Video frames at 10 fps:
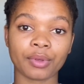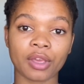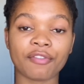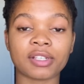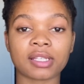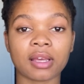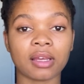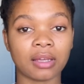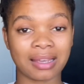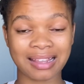If it's
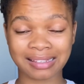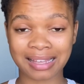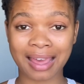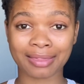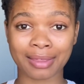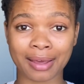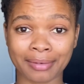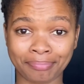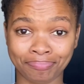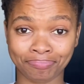inside
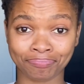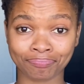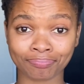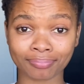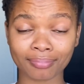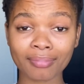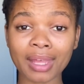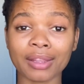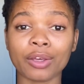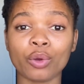
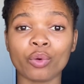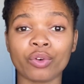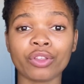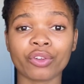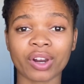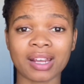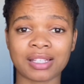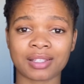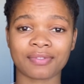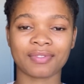the urethra,
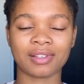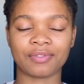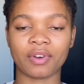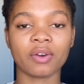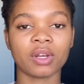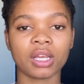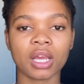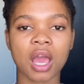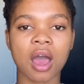it's very